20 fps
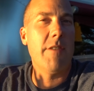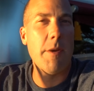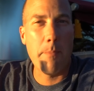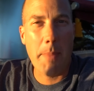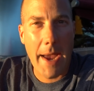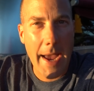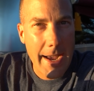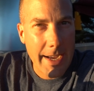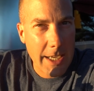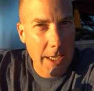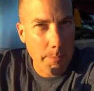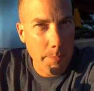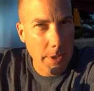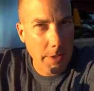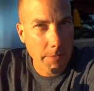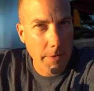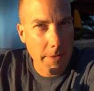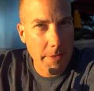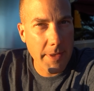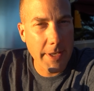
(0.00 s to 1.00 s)
to pack up
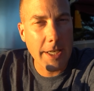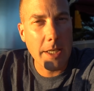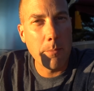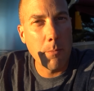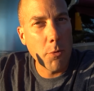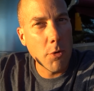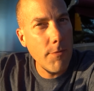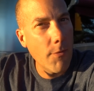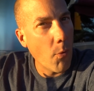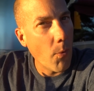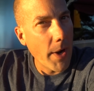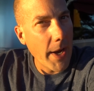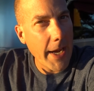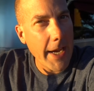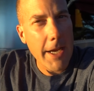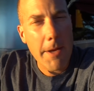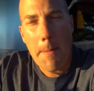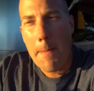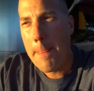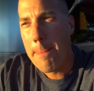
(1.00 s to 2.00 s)
everything and move
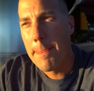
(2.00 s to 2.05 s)
away.